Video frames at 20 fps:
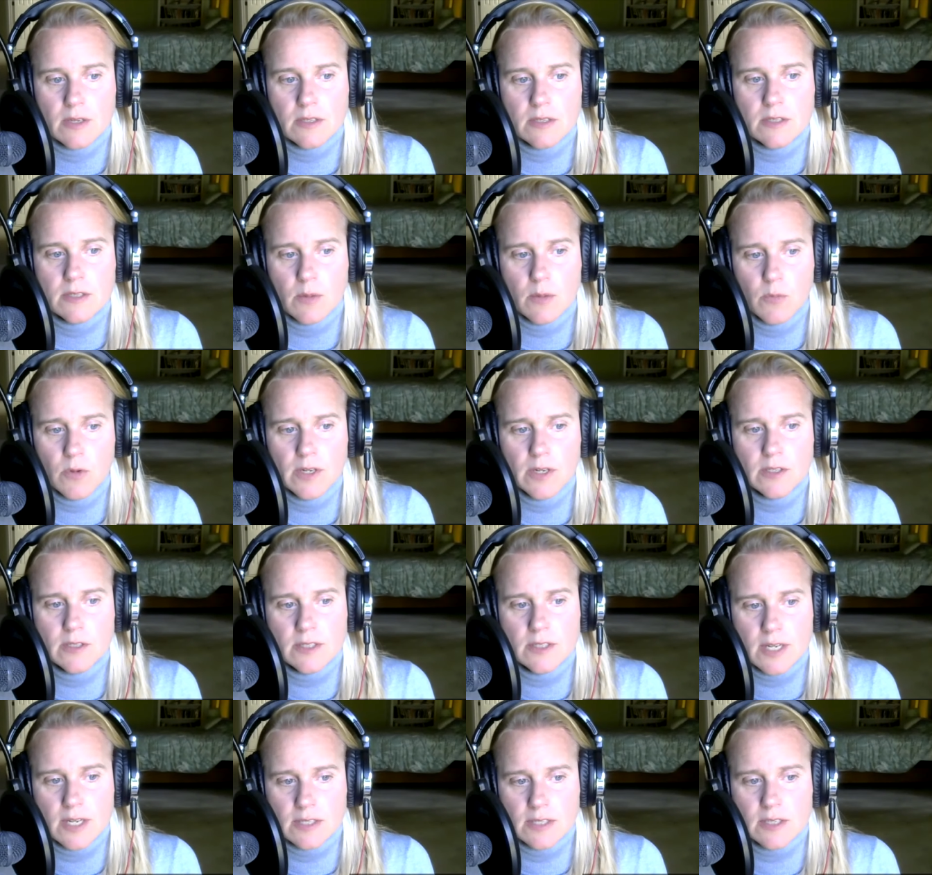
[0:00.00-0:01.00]
someone
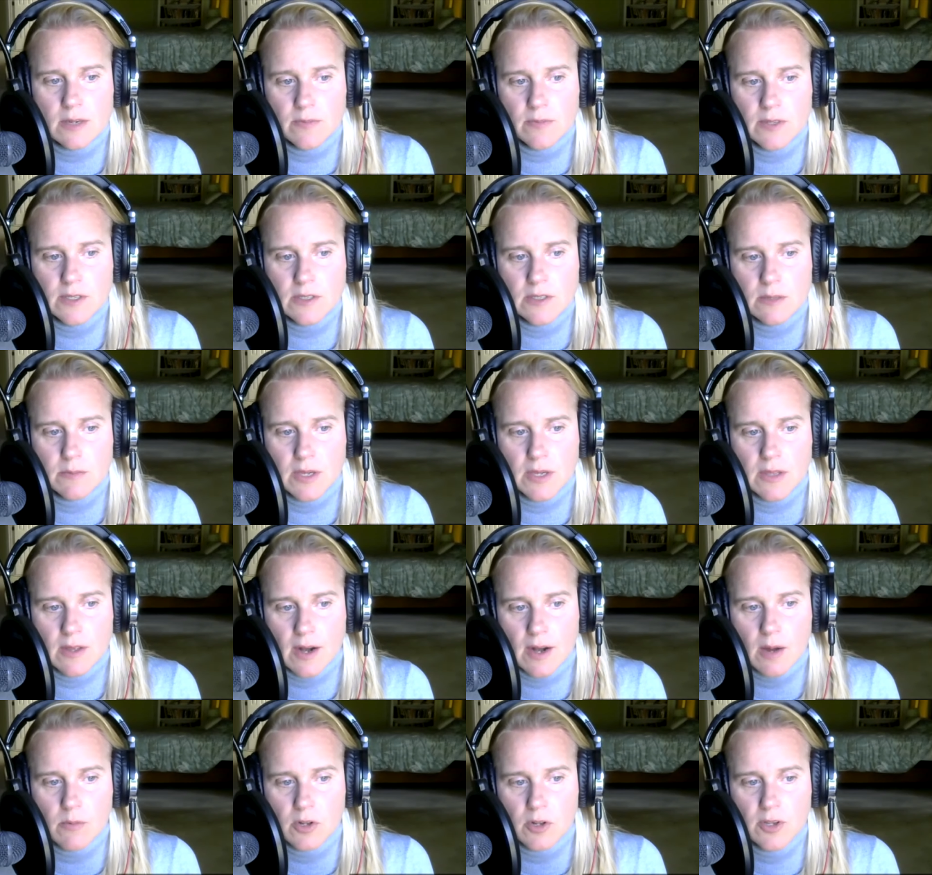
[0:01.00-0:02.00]
said something to me that
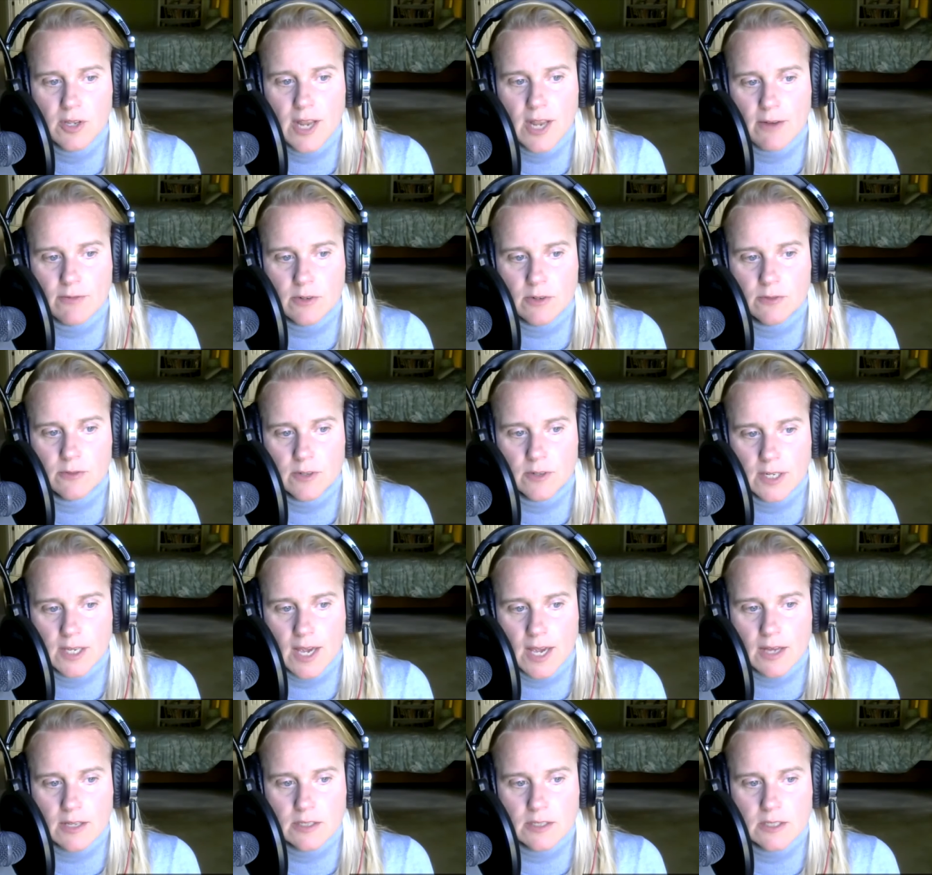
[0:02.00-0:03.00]
I will never
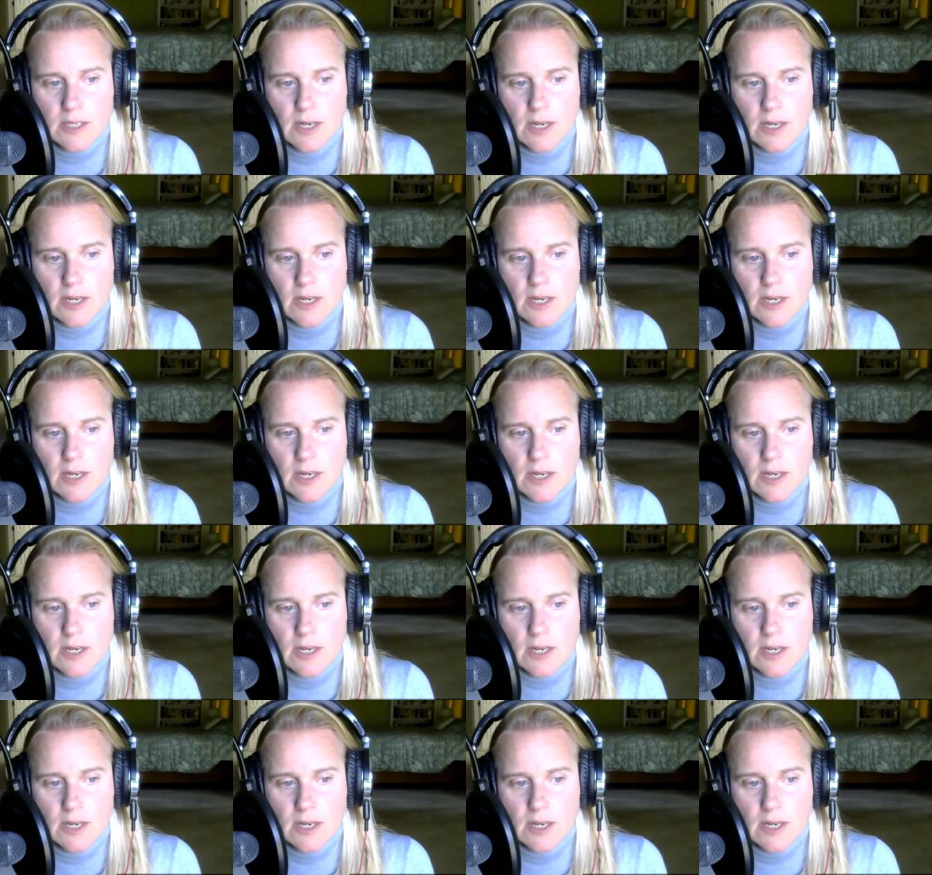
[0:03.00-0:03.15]
forget.